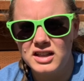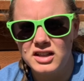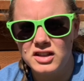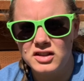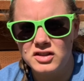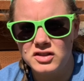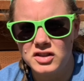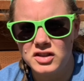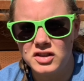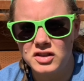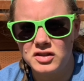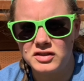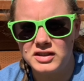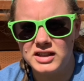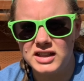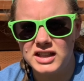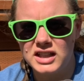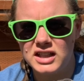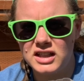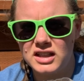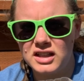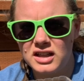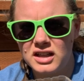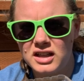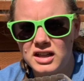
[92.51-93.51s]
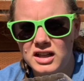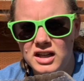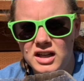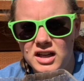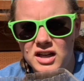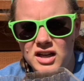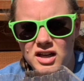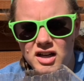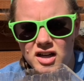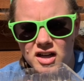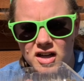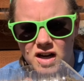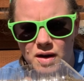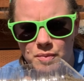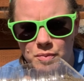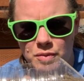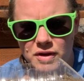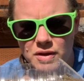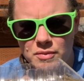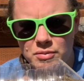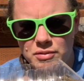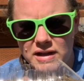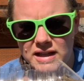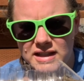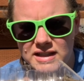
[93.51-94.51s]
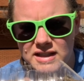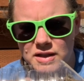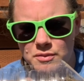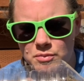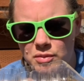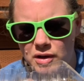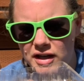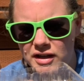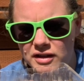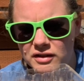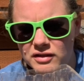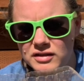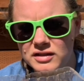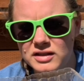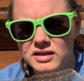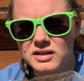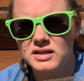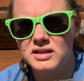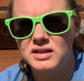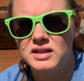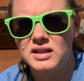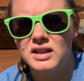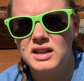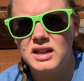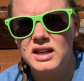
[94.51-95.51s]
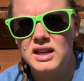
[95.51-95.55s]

So you'll need a couple of plastic bottles,